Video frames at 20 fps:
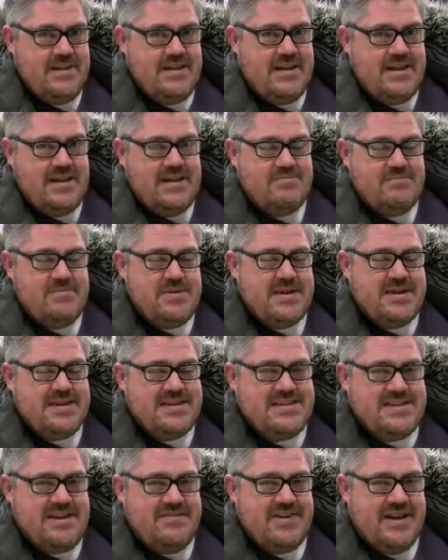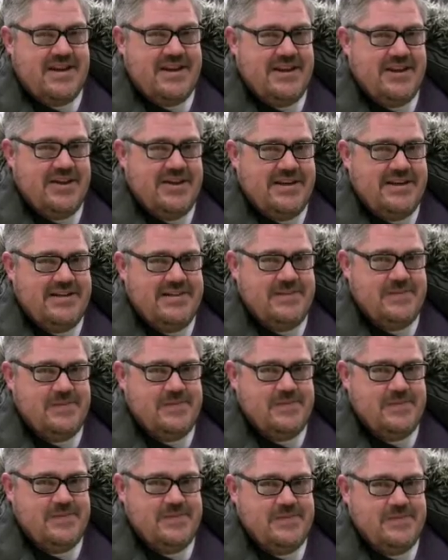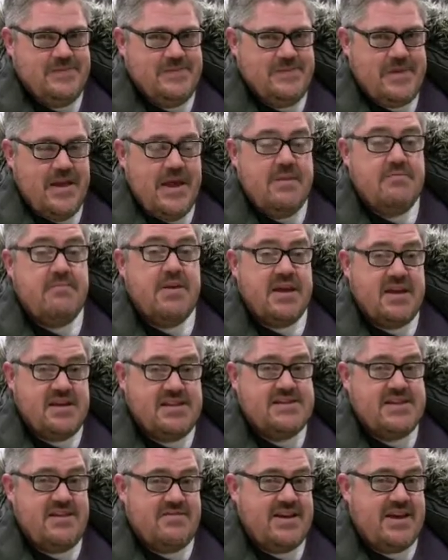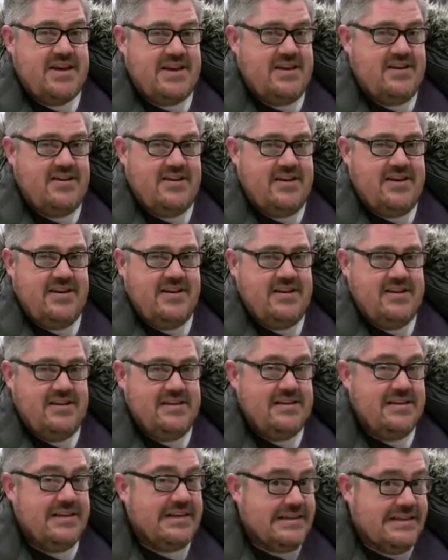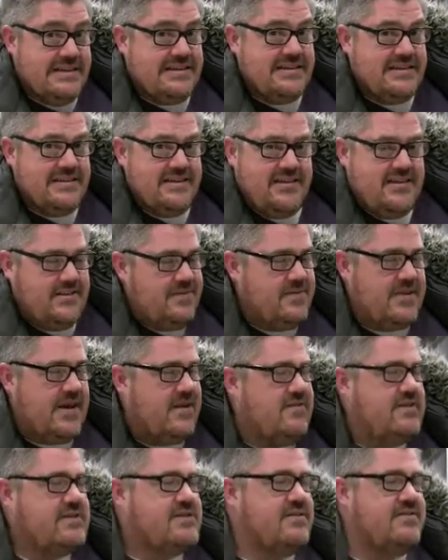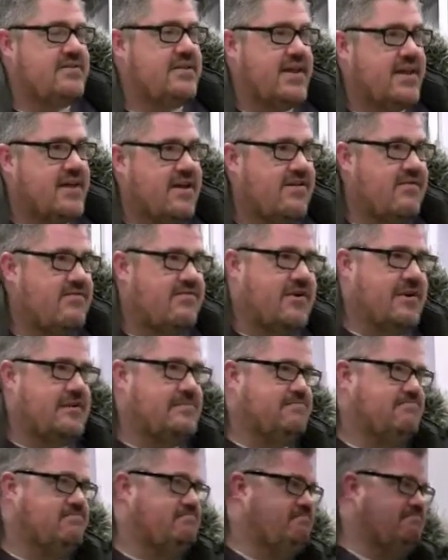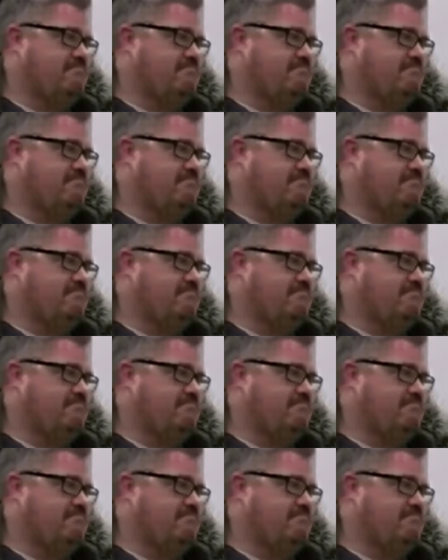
stocking as well. Because 789. Because 789. No, I don't think